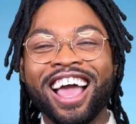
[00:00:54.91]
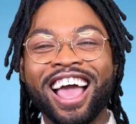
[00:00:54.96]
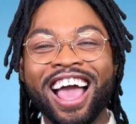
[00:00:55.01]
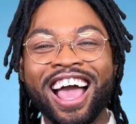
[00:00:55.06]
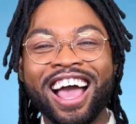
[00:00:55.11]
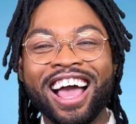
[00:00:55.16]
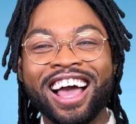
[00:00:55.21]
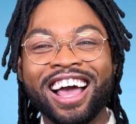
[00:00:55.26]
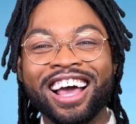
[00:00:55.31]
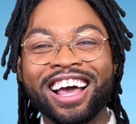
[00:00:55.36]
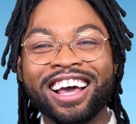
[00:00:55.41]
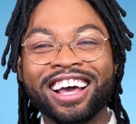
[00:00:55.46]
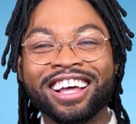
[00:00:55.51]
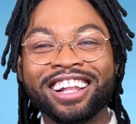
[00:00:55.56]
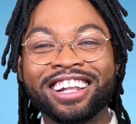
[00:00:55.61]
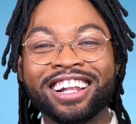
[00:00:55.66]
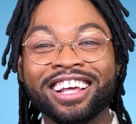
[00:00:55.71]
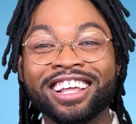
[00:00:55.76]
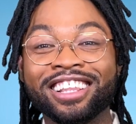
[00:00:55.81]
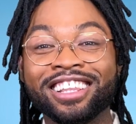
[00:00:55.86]

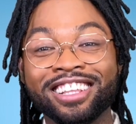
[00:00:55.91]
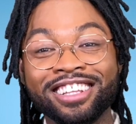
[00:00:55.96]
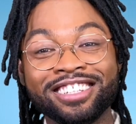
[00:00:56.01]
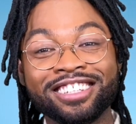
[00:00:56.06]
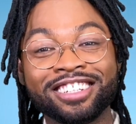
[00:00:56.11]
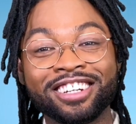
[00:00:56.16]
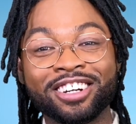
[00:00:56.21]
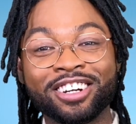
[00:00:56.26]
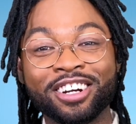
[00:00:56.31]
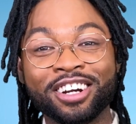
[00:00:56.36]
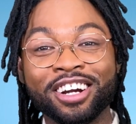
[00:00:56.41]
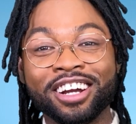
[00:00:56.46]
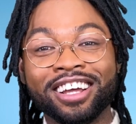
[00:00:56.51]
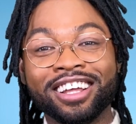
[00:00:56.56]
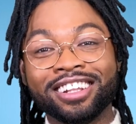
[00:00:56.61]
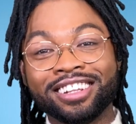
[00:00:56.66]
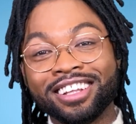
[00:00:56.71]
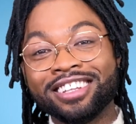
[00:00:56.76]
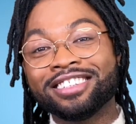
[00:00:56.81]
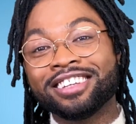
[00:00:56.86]
And this year,
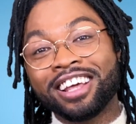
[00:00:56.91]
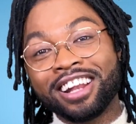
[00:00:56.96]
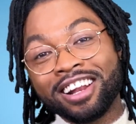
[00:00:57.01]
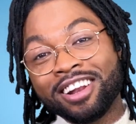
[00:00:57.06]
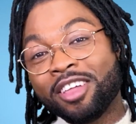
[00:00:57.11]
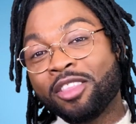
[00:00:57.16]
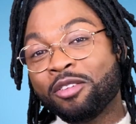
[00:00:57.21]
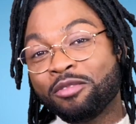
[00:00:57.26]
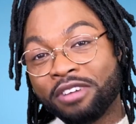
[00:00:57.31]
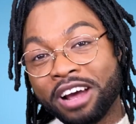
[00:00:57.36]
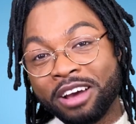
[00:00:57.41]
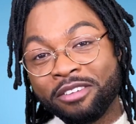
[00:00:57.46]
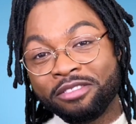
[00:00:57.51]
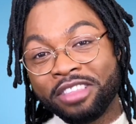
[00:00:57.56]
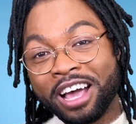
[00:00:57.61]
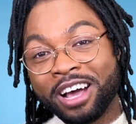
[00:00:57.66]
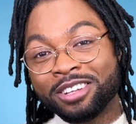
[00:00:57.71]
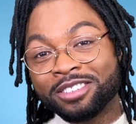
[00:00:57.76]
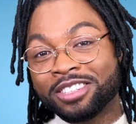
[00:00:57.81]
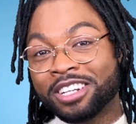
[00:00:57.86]
let's get another
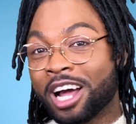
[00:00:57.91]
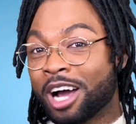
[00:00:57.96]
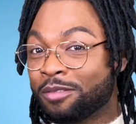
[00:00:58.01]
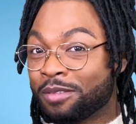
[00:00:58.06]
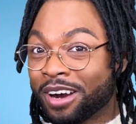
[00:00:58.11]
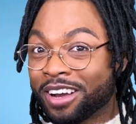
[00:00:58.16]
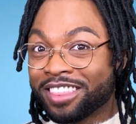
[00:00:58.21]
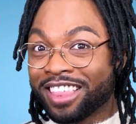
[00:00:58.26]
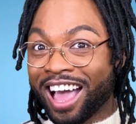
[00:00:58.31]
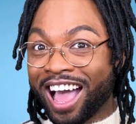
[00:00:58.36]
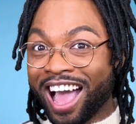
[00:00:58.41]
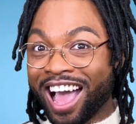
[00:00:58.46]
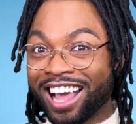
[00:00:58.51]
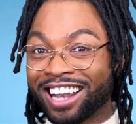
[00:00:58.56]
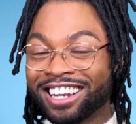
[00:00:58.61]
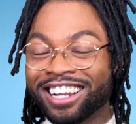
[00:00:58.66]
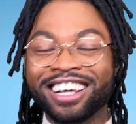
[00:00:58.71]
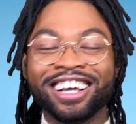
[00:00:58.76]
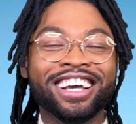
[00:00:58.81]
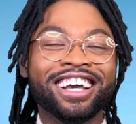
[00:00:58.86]
5,000. How about
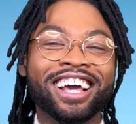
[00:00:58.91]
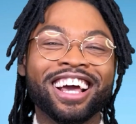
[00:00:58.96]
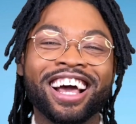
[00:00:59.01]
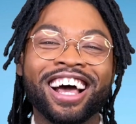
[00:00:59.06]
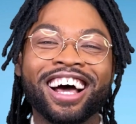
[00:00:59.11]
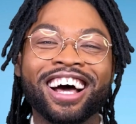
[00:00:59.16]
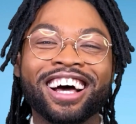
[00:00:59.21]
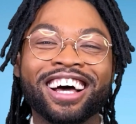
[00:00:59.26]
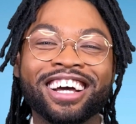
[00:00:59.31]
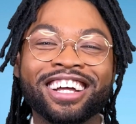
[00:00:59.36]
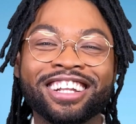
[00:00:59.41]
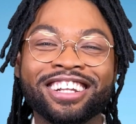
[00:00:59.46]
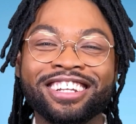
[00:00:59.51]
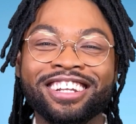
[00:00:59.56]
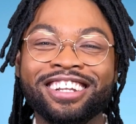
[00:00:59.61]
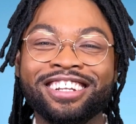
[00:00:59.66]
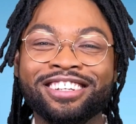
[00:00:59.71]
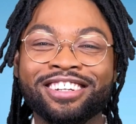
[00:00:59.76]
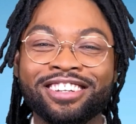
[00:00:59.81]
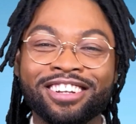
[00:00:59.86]
that?
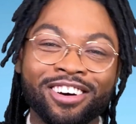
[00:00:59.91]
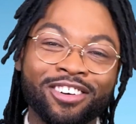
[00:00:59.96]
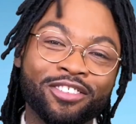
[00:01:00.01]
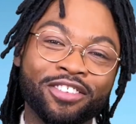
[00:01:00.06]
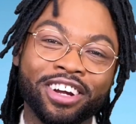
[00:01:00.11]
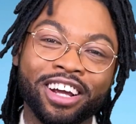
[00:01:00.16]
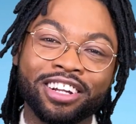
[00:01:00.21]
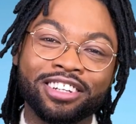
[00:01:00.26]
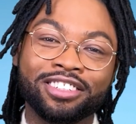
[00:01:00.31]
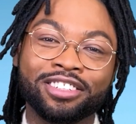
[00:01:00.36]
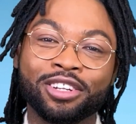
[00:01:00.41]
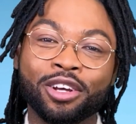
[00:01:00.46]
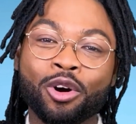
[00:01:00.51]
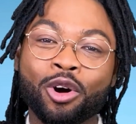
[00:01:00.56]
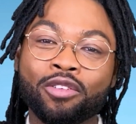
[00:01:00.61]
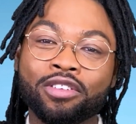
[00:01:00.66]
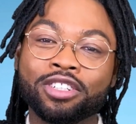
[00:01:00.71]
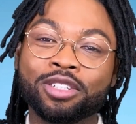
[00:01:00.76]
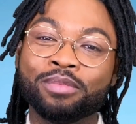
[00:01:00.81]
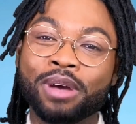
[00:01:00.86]
Don't forget to go
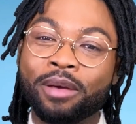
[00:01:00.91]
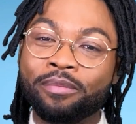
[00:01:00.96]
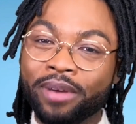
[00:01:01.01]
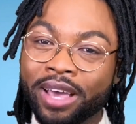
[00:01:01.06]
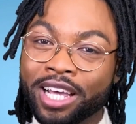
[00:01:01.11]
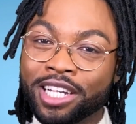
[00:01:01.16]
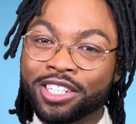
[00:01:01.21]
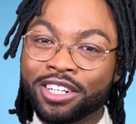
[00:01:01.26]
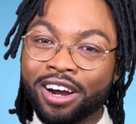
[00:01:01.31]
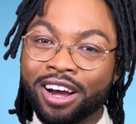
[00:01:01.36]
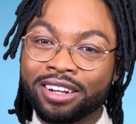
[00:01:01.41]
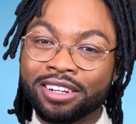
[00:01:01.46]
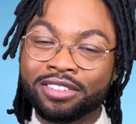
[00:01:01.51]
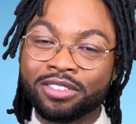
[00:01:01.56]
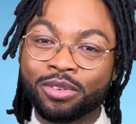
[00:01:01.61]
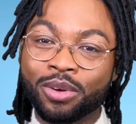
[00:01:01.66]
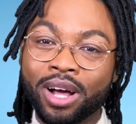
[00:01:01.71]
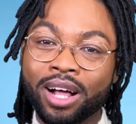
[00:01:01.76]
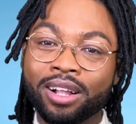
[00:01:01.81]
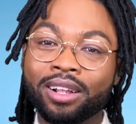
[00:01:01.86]
over to my Patreon
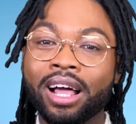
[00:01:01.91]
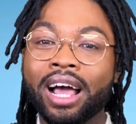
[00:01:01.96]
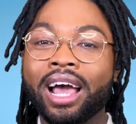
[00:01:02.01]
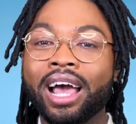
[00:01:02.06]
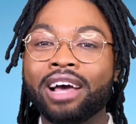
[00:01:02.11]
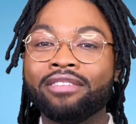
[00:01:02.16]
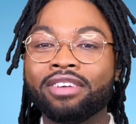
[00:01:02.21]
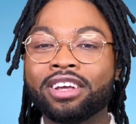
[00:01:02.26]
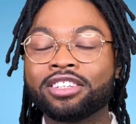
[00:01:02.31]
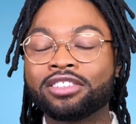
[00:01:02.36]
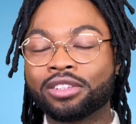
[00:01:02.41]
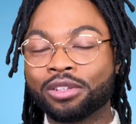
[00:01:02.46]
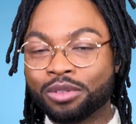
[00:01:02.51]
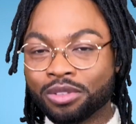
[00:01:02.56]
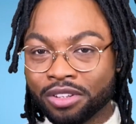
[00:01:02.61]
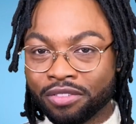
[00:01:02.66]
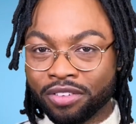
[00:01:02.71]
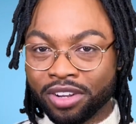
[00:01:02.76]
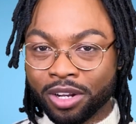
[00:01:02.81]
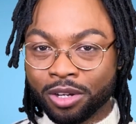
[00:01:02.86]
as well. I have
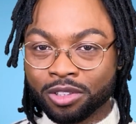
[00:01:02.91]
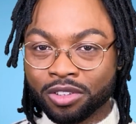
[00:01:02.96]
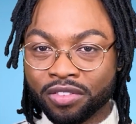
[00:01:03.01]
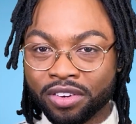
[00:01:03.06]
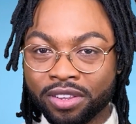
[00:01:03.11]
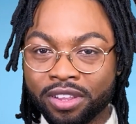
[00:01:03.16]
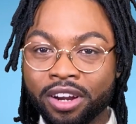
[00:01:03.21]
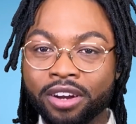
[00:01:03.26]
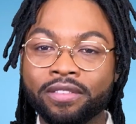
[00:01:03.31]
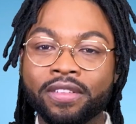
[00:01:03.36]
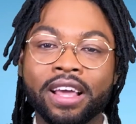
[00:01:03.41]
exclusive videos over there.